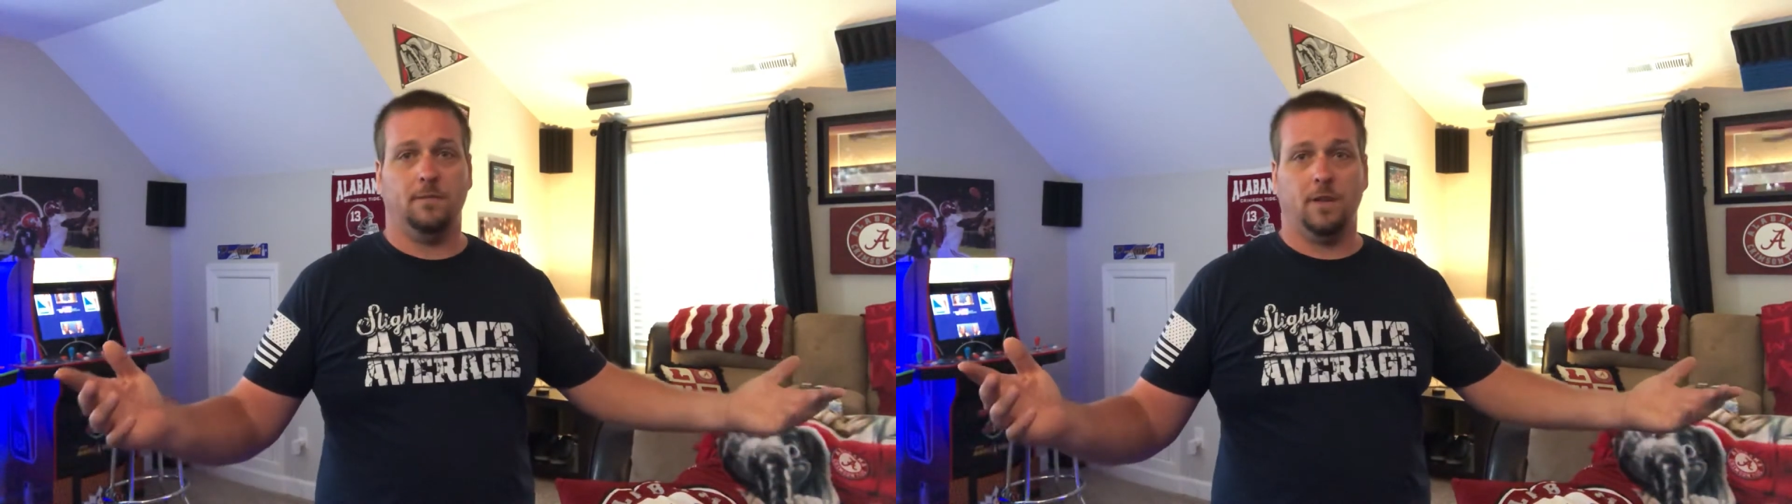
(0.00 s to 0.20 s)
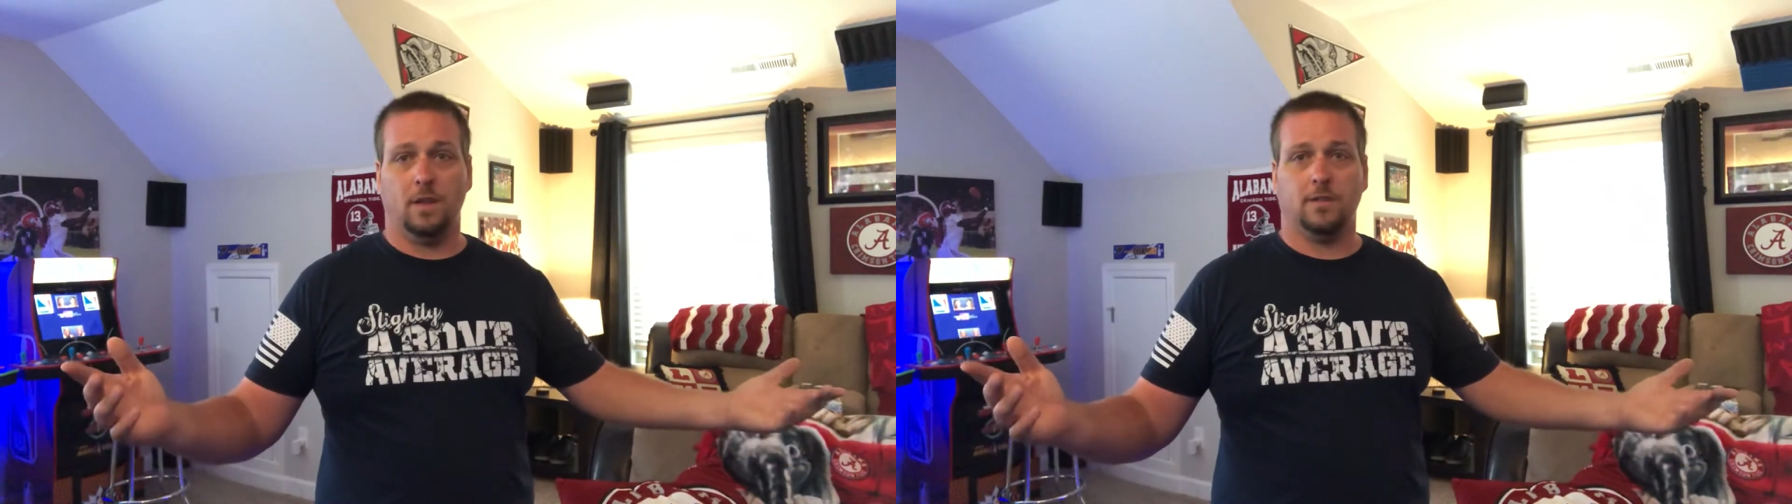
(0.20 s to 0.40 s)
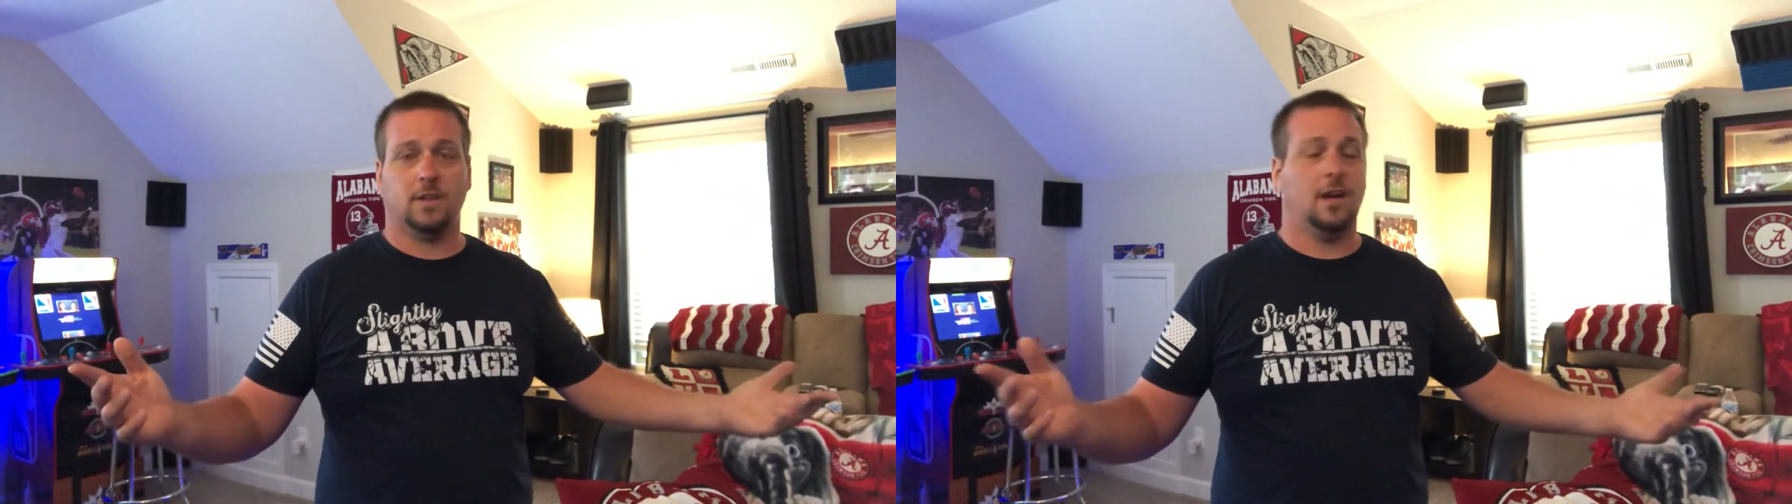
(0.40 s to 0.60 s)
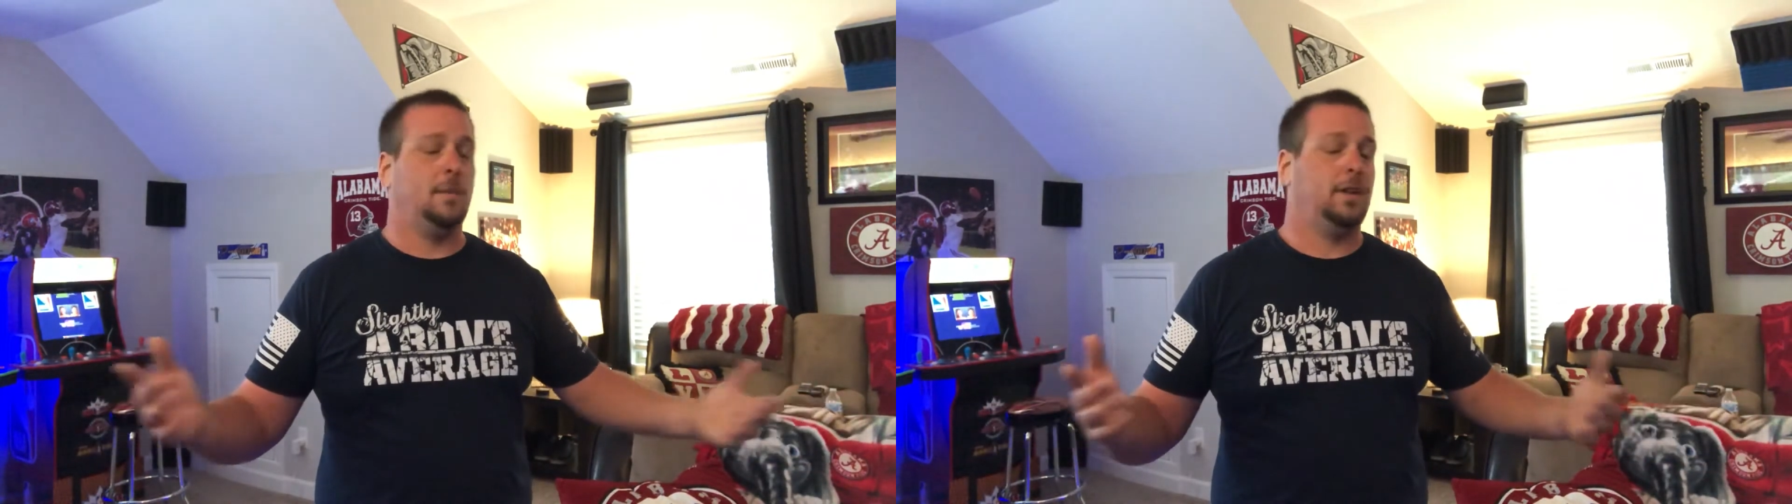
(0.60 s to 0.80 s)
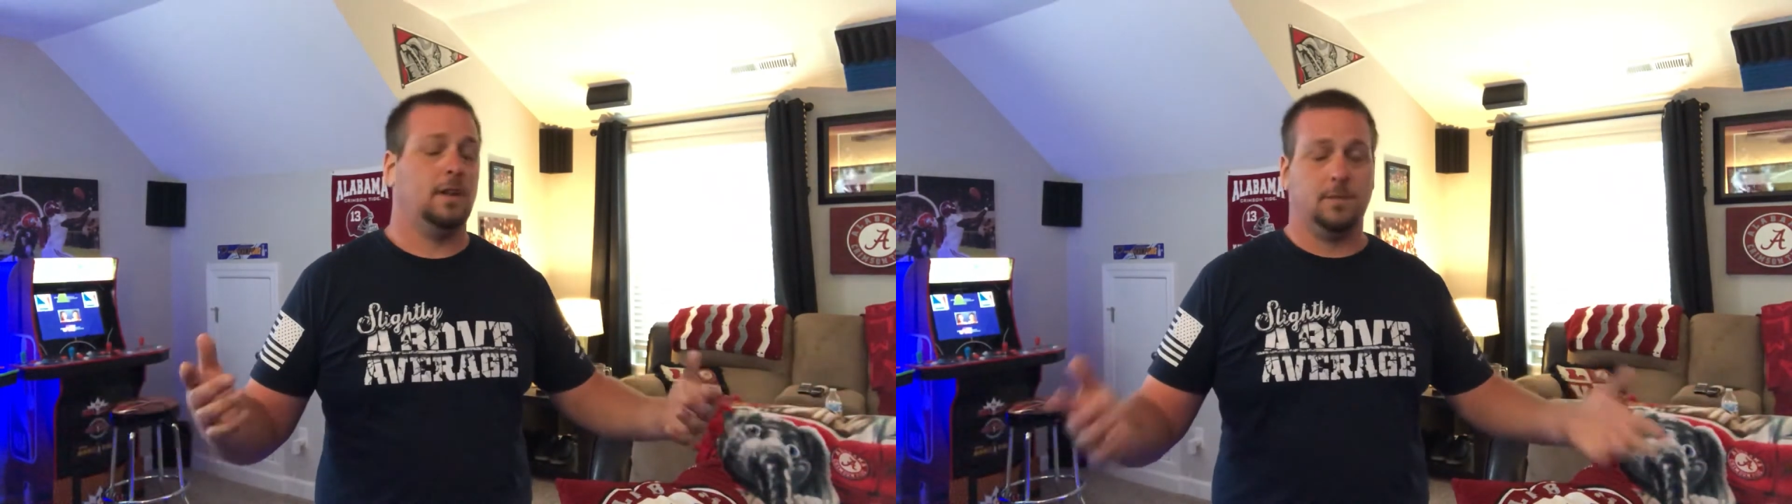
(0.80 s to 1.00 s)
Fall's
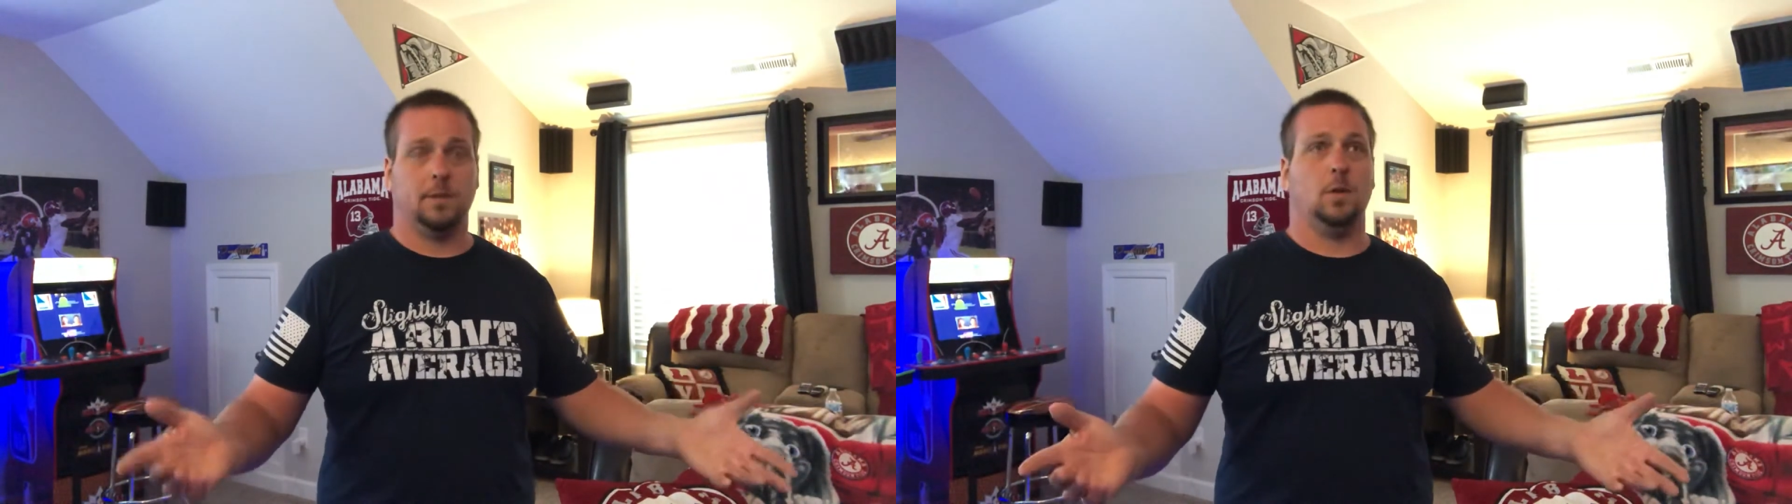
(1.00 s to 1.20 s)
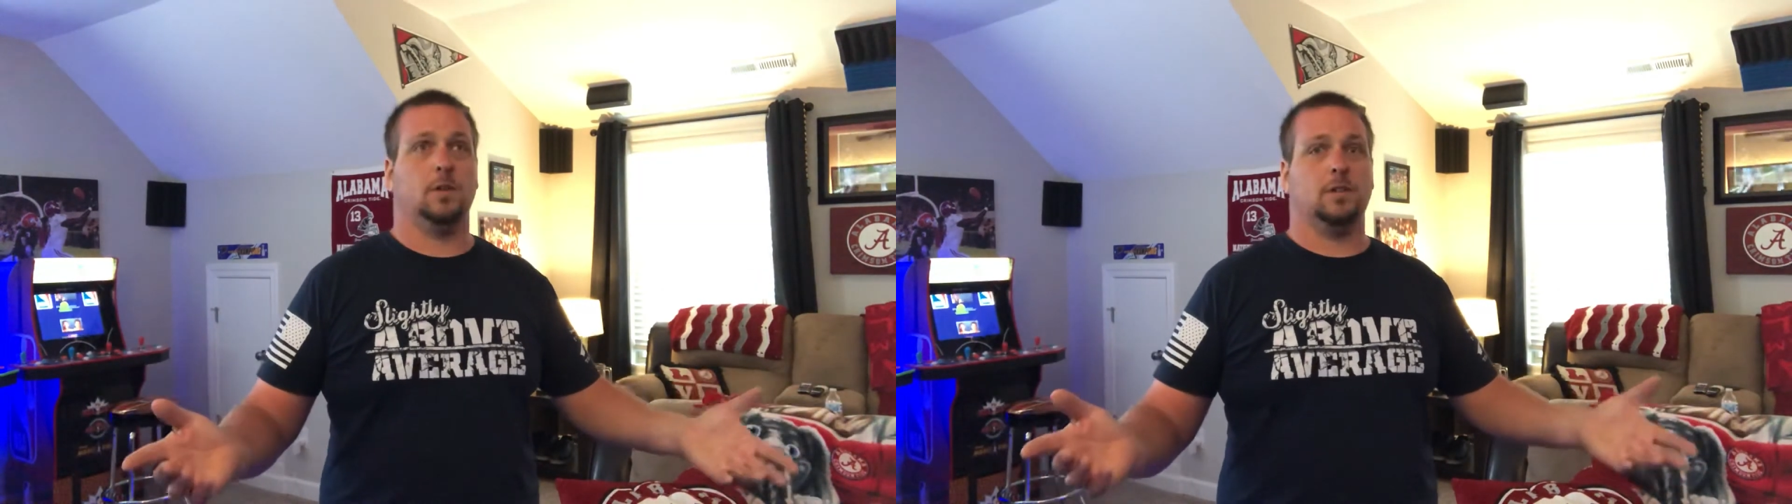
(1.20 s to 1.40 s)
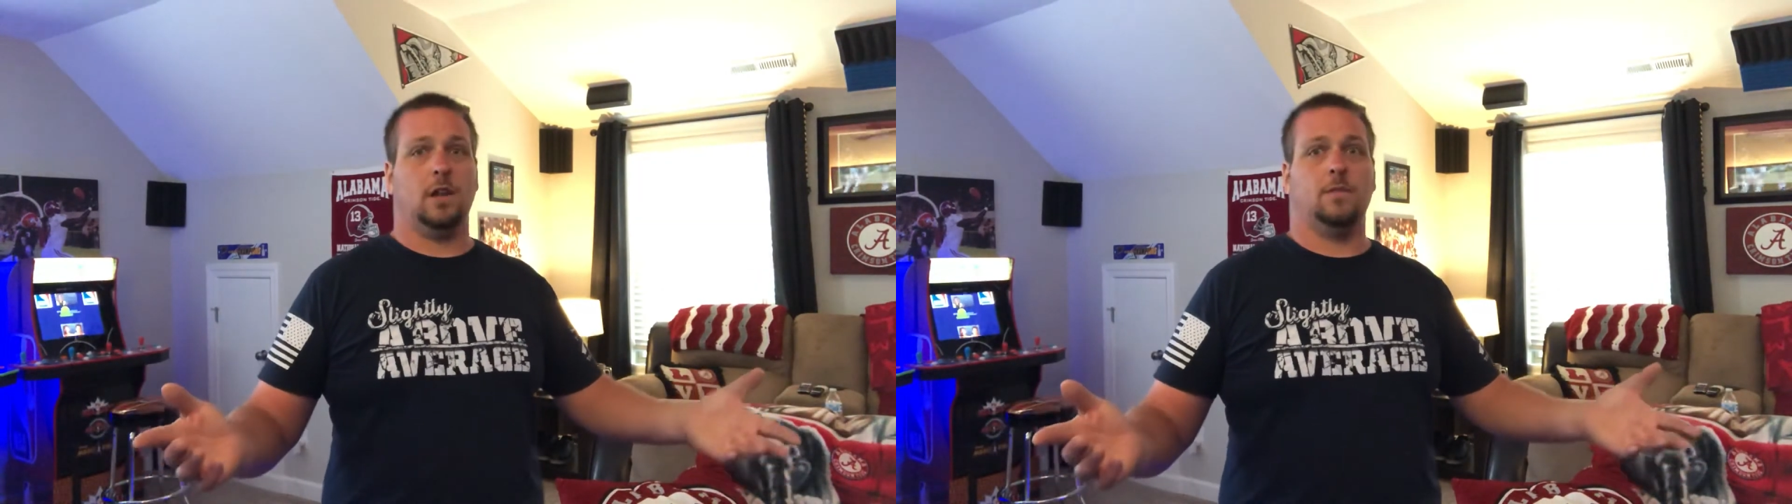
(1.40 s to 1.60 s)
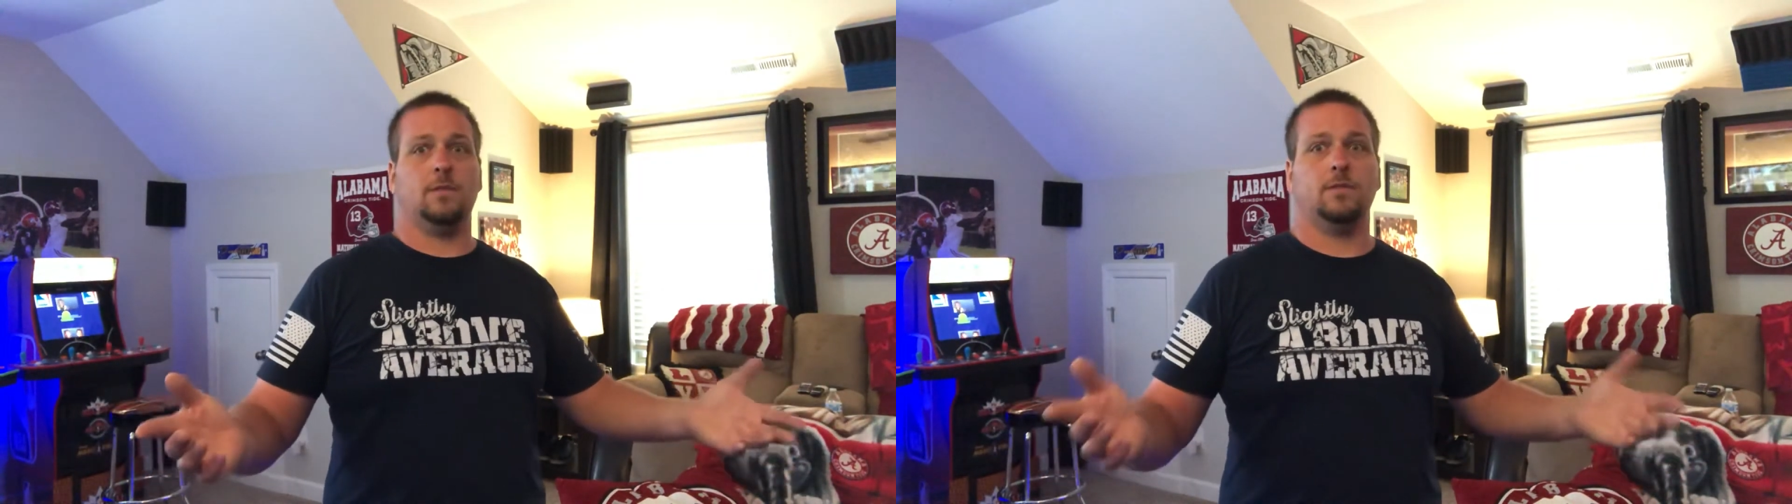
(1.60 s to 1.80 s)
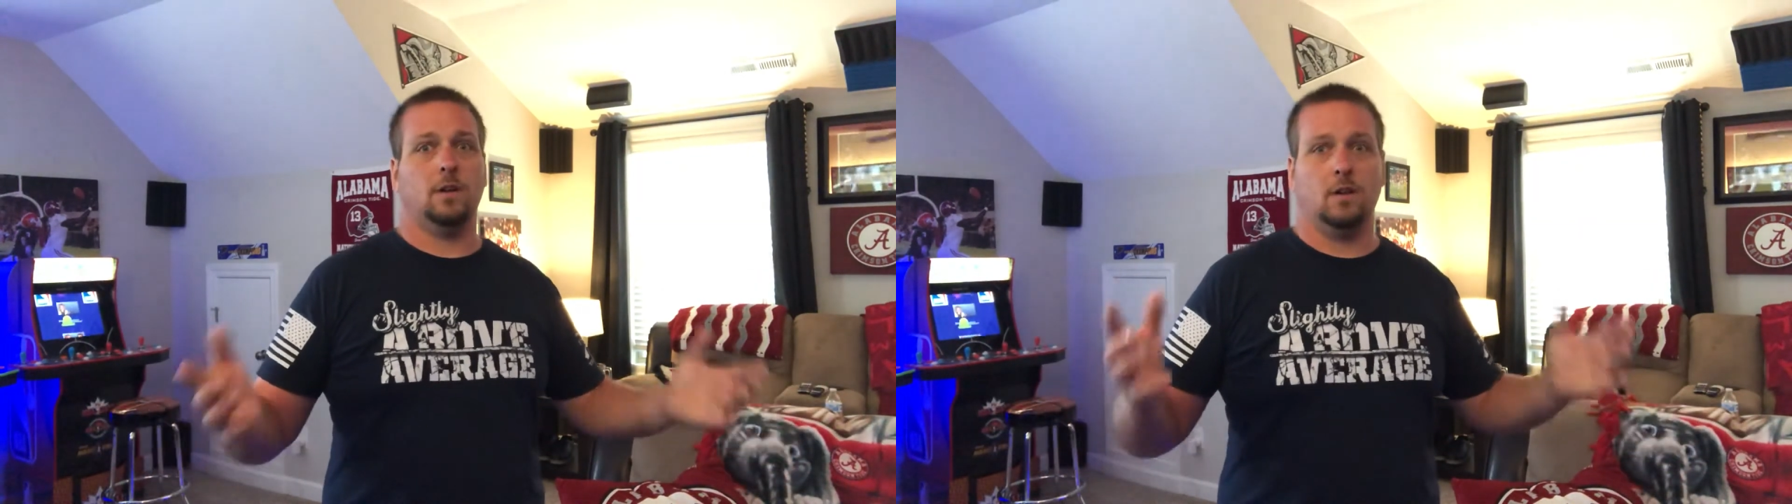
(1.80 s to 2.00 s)
coming. I'm so excited for
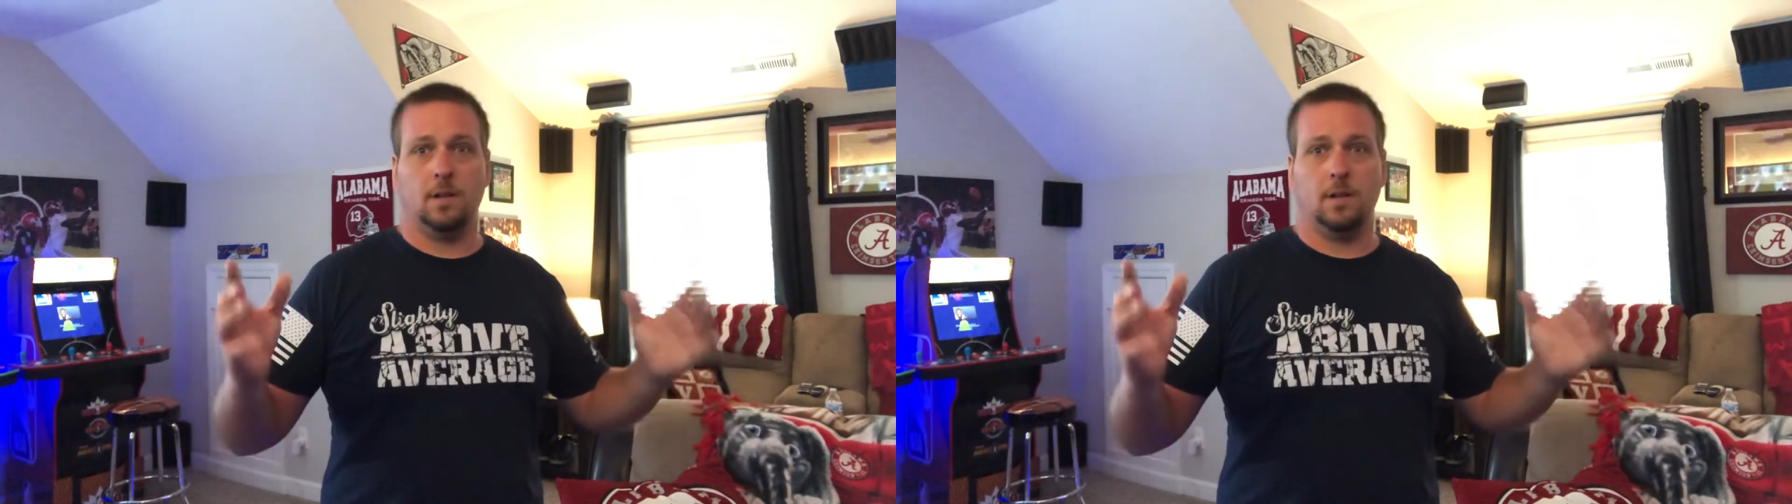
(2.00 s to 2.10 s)
fall.